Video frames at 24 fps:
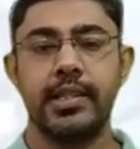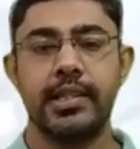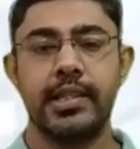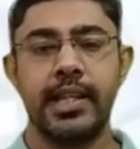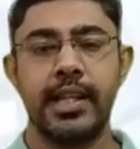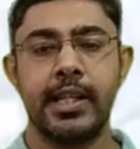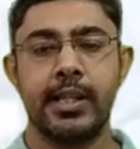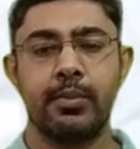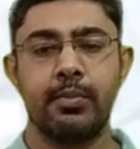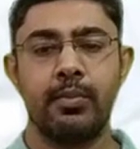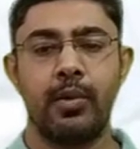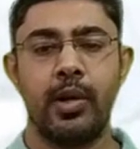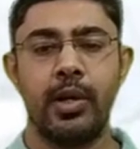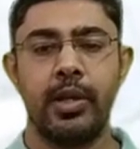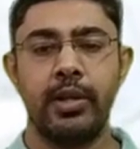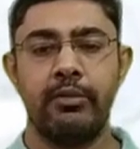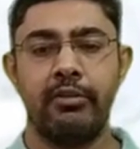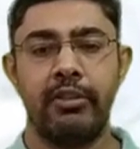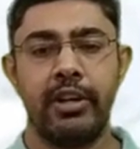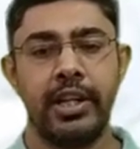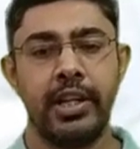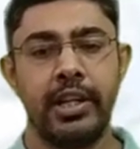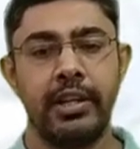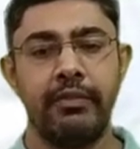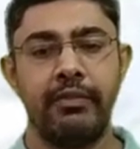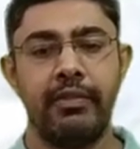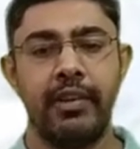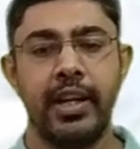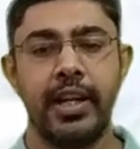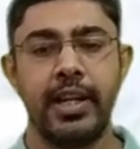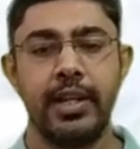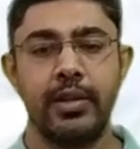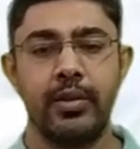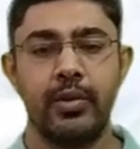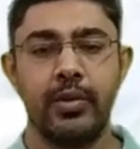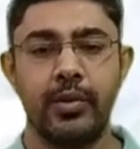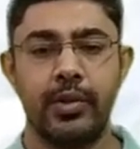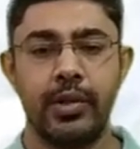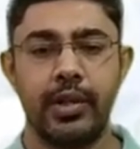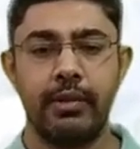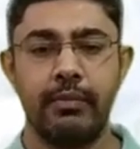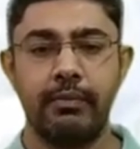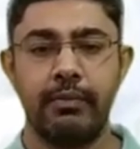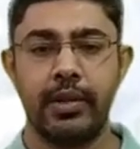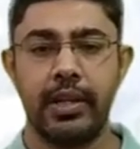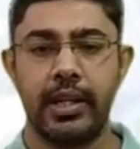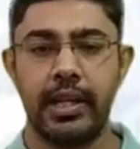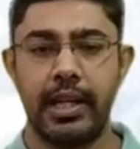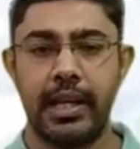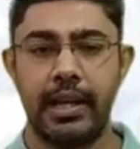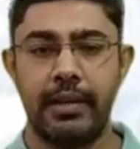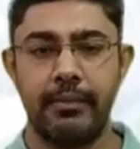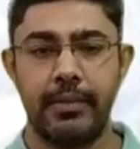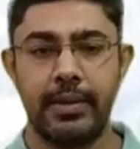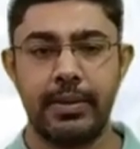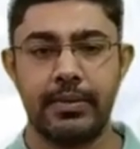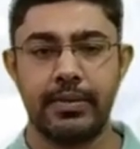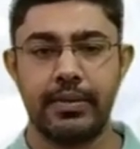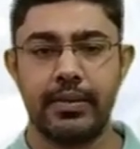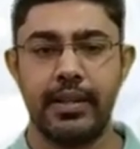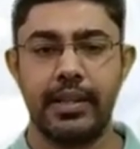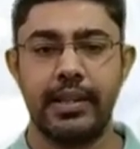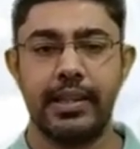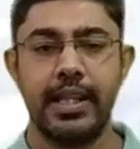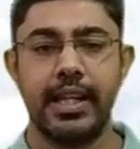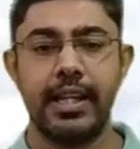6.25 newton per mm square.